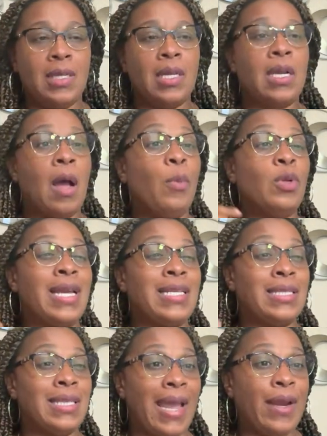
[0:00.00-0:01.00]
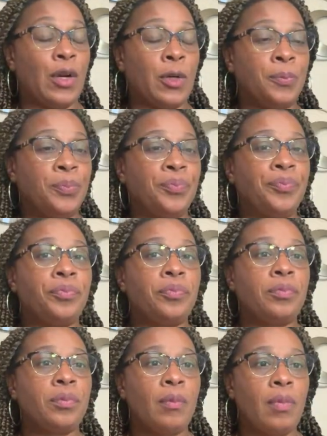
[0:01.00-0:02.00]
Couple days later,
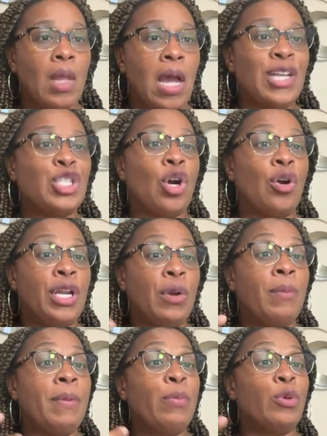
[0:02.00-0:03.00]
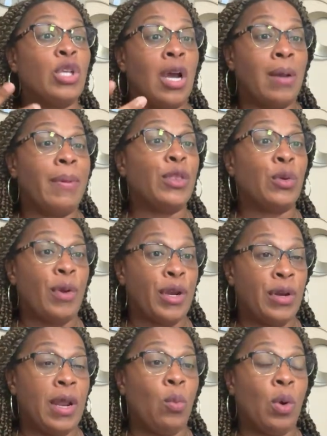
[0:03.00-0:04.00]
I started hearing people talk about the Creator
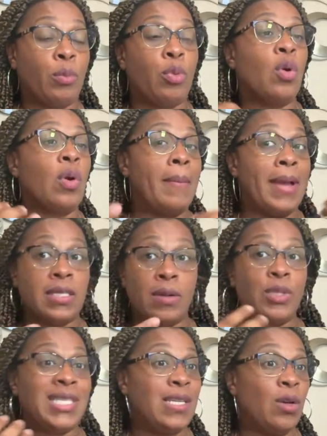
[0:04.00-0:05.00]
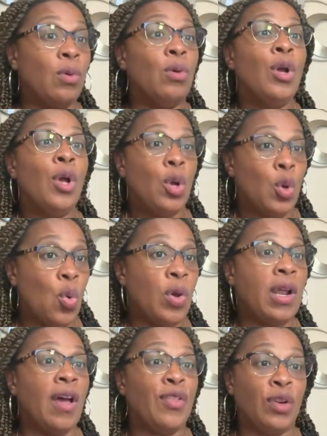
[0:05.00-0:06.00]
Network program as I was still going to other